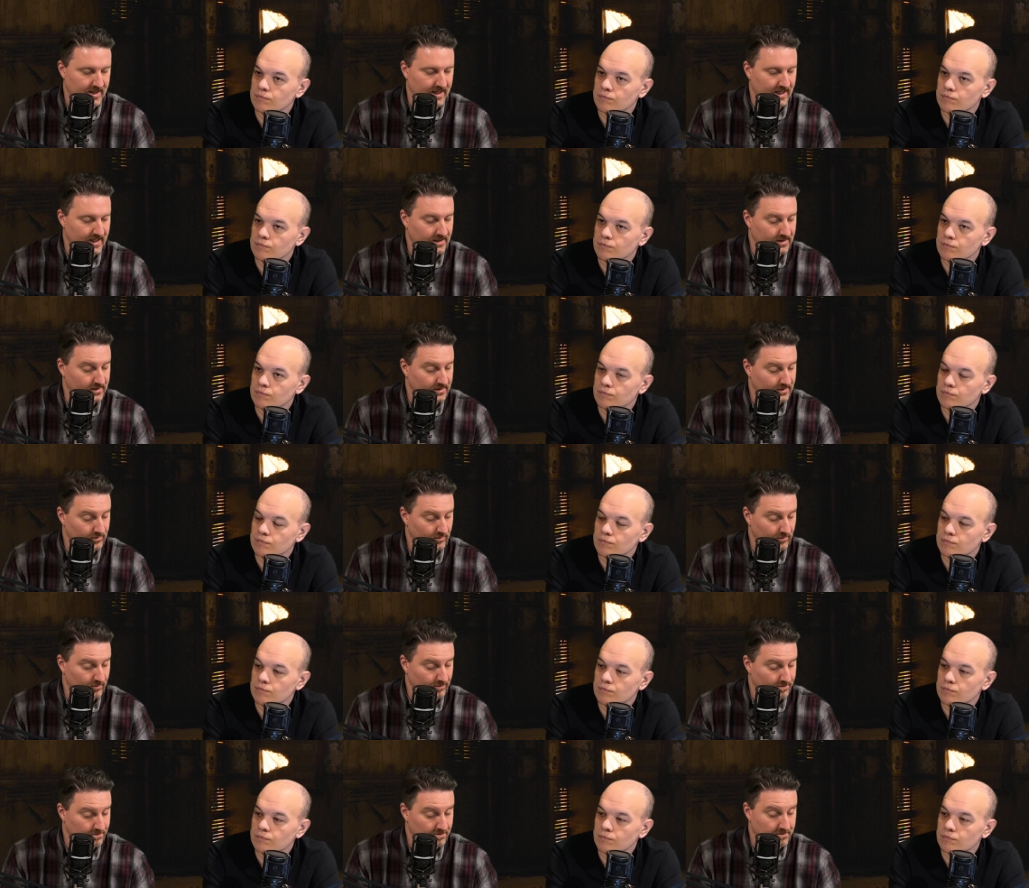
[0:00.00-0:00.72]
Speaker 1: I
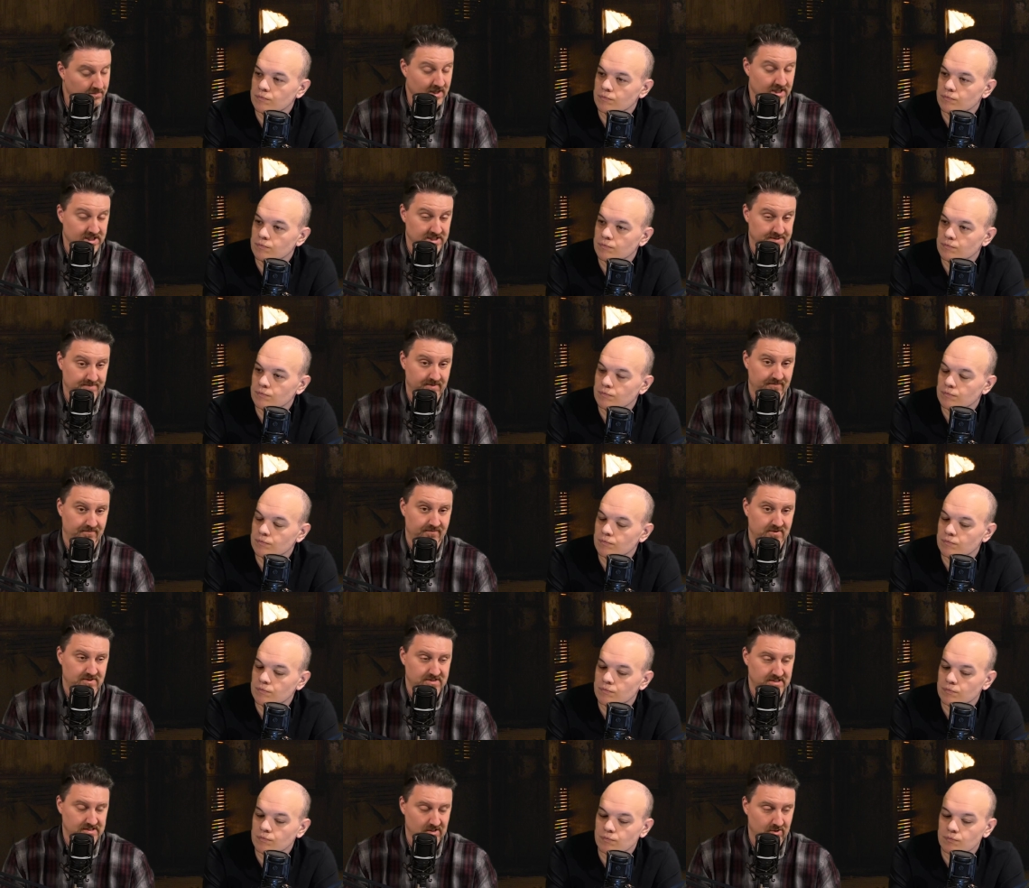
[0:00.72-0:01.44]
much
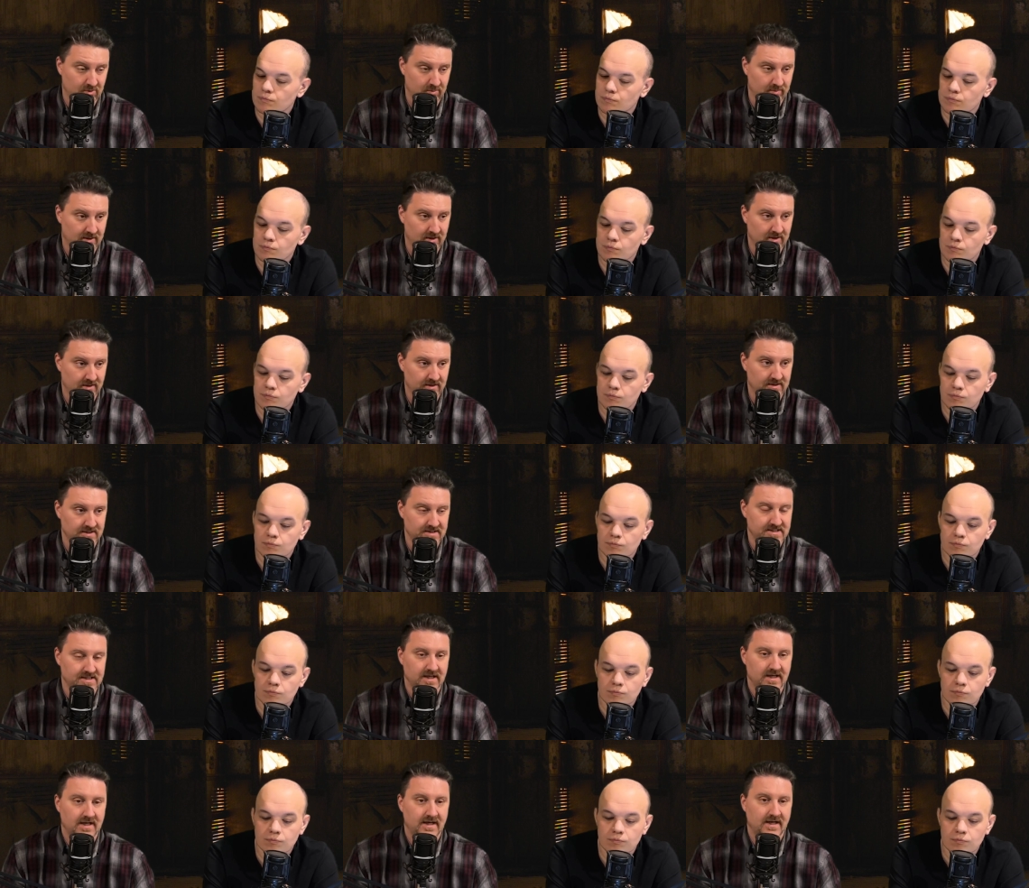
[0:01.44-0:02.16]
prefer slow
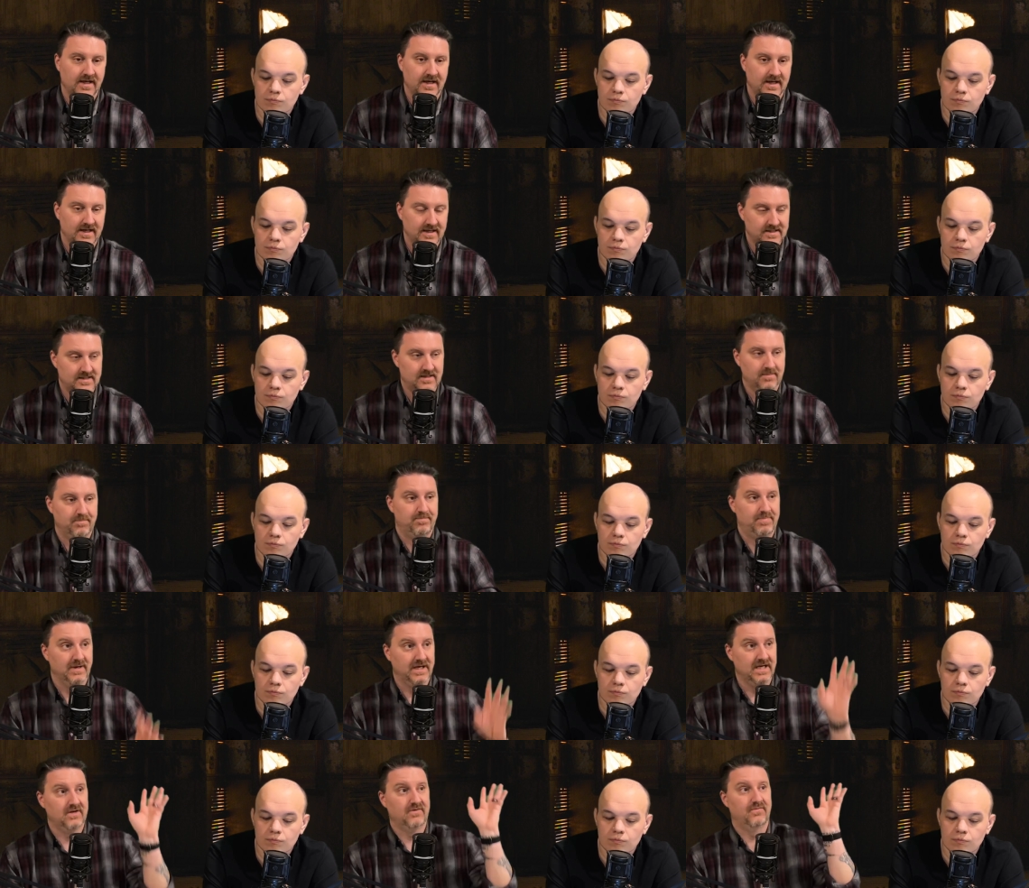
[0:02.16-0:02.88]
burns to
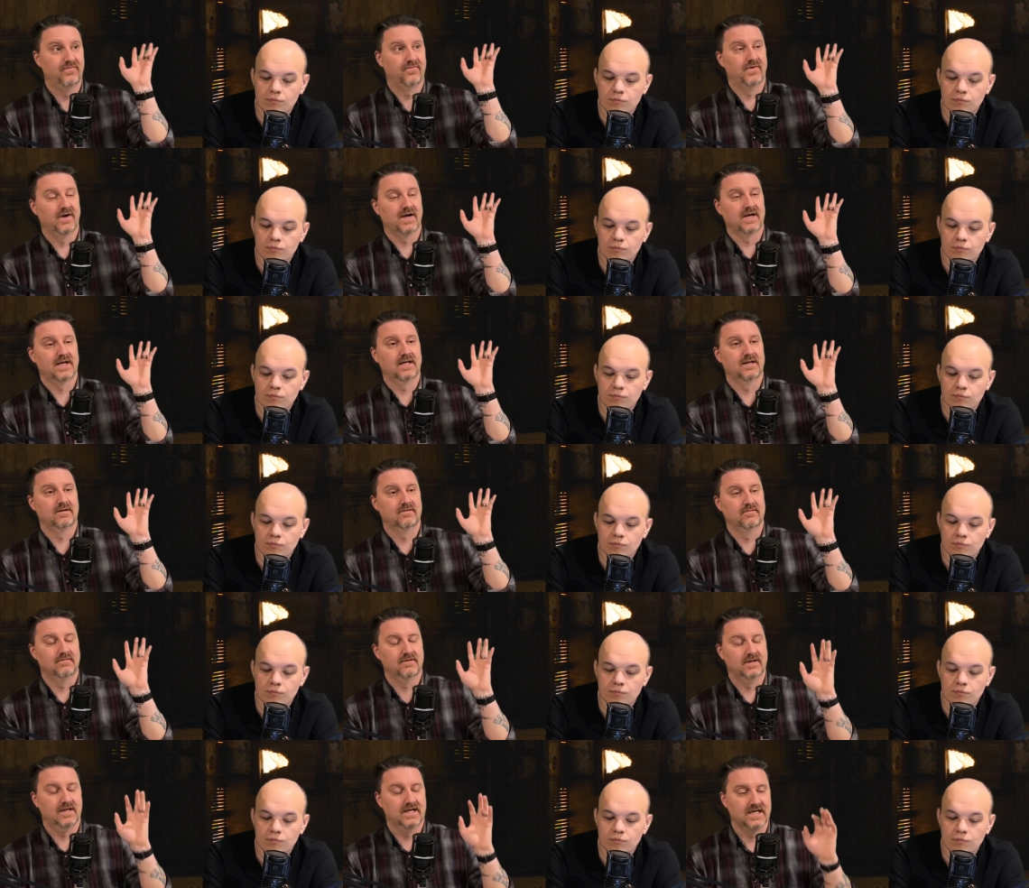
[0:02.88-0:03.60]
big
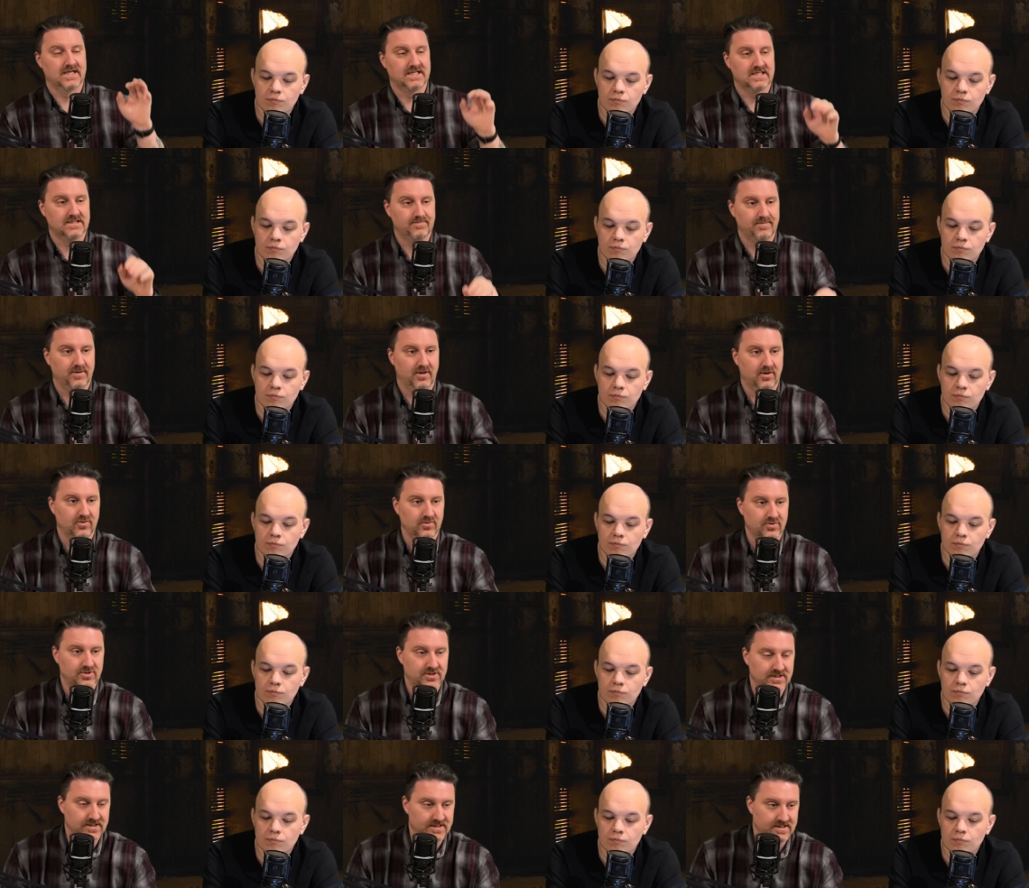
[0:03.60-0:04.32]
fucking
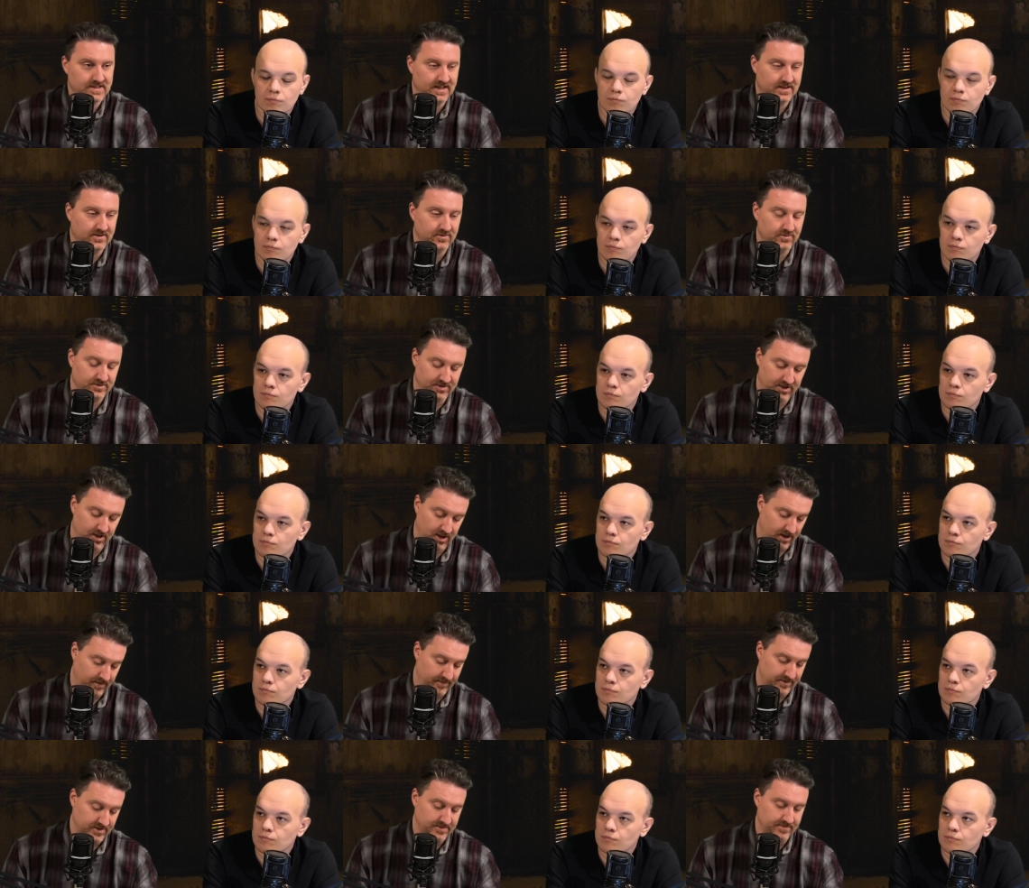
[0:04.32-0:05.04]
explosions like those
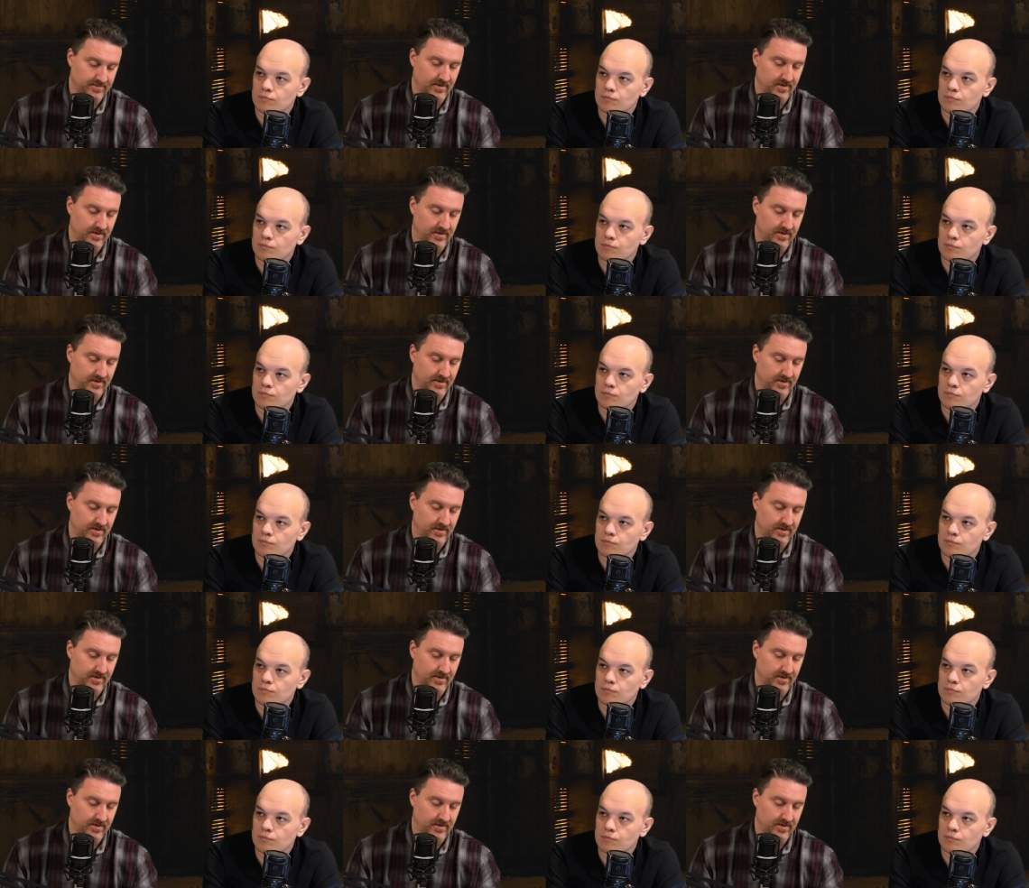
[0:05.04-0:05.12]
garbage